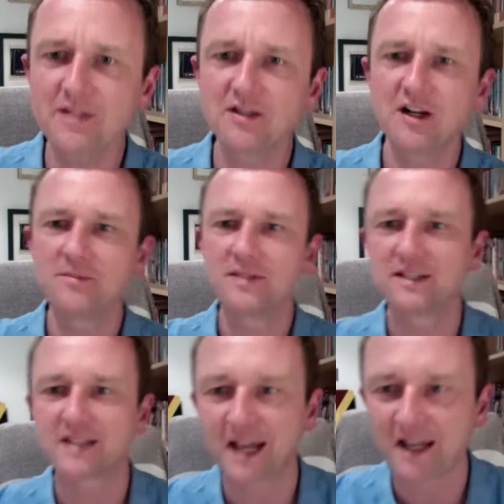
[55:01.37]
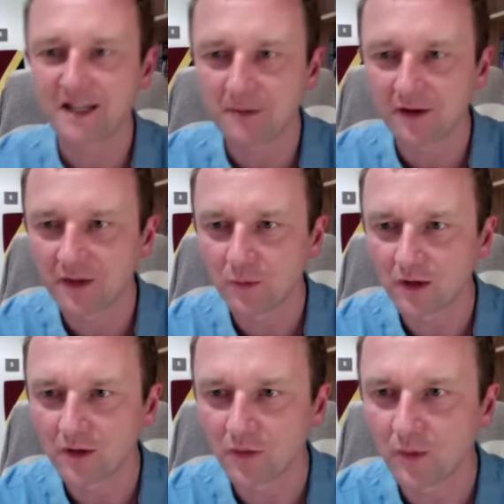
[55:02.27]
times has Andy Murray
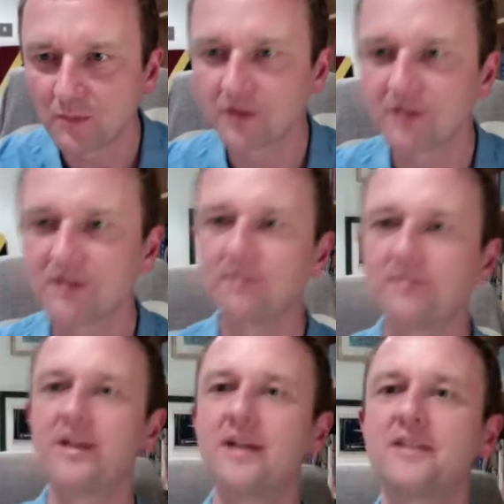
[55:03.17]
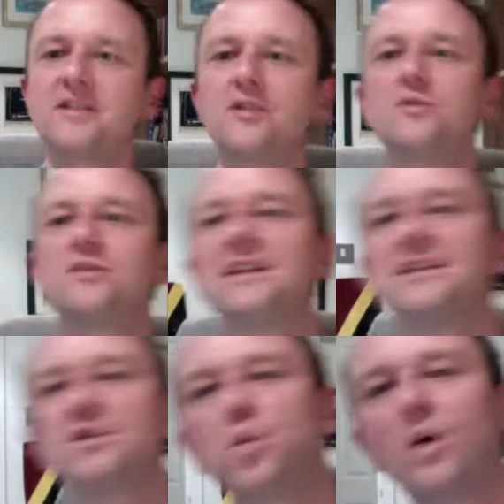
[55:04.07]
won the Wimbledon singles?
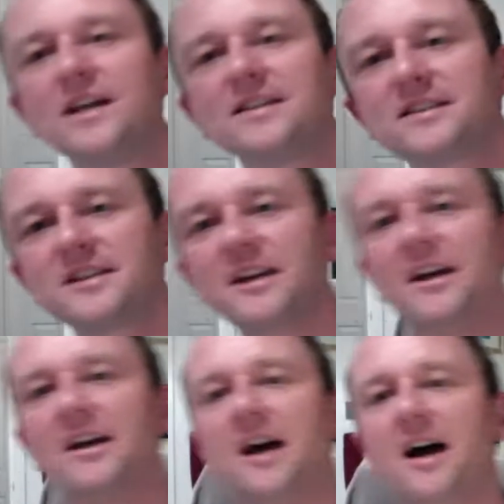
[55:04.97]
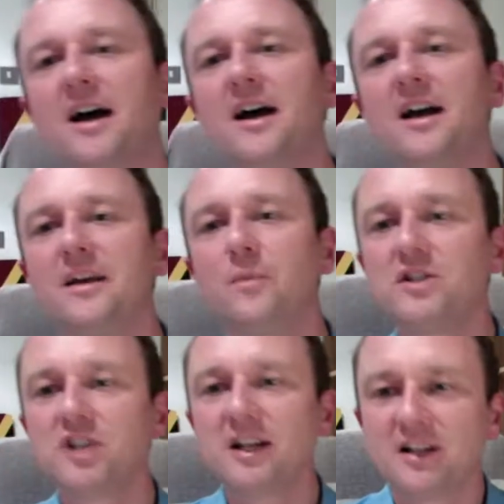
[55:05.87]
Is twice. In
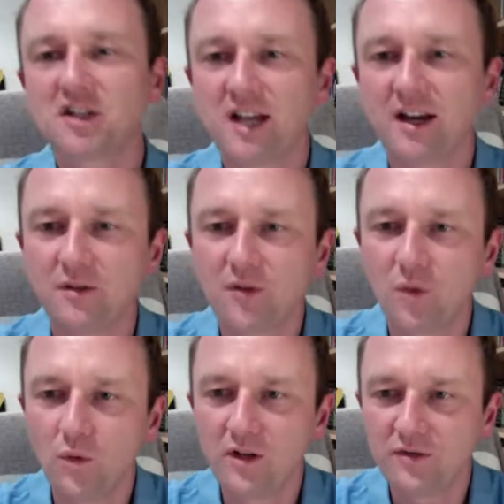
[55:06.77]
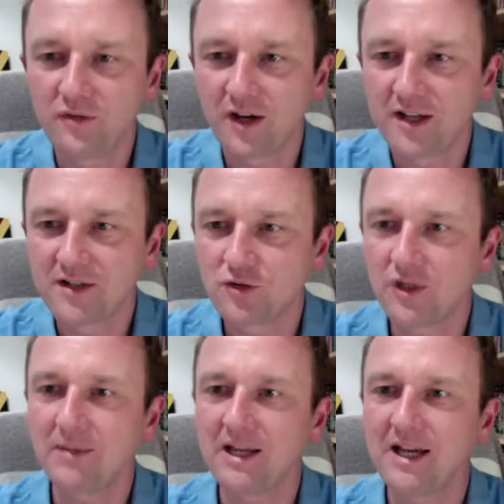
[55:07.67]
which English town will you find
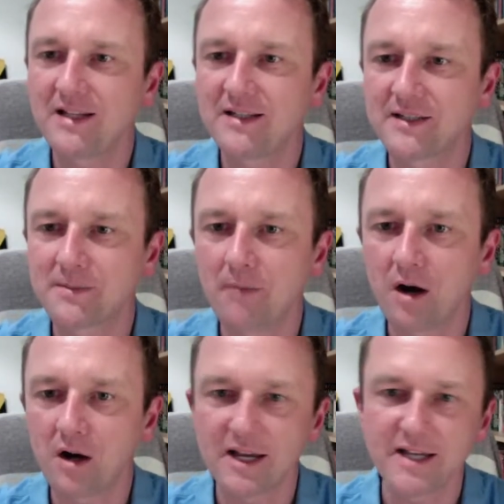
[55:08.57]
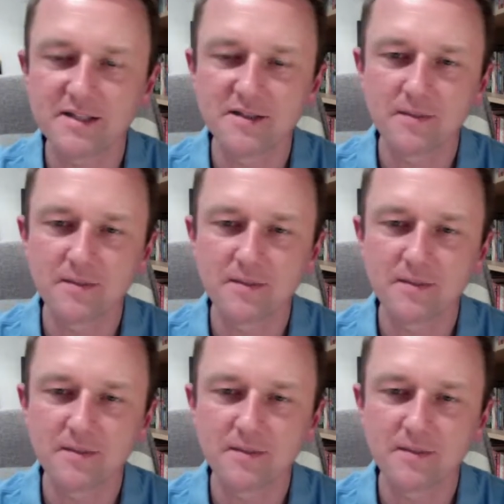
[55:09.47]
Dreamland? It's Margate.